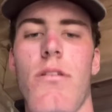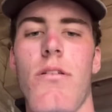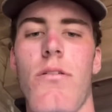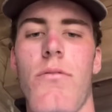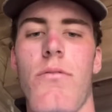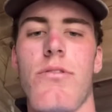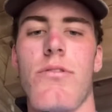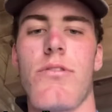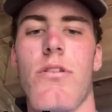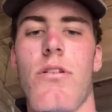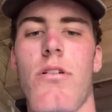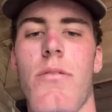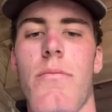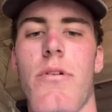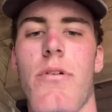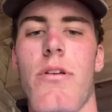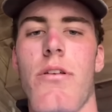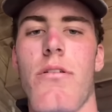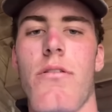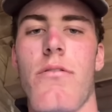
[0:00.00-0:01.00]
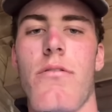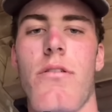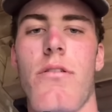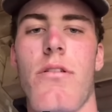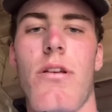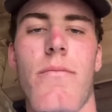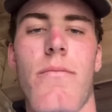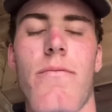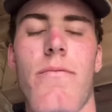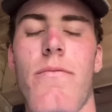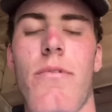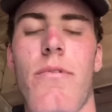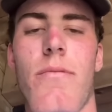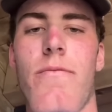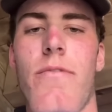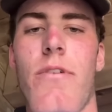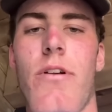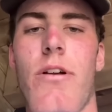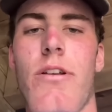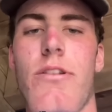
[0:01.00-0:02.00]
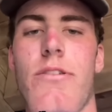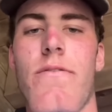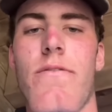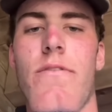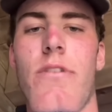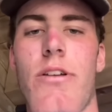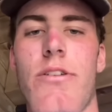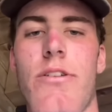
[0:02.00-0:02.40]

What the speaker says: It was all on my own. I'm very, very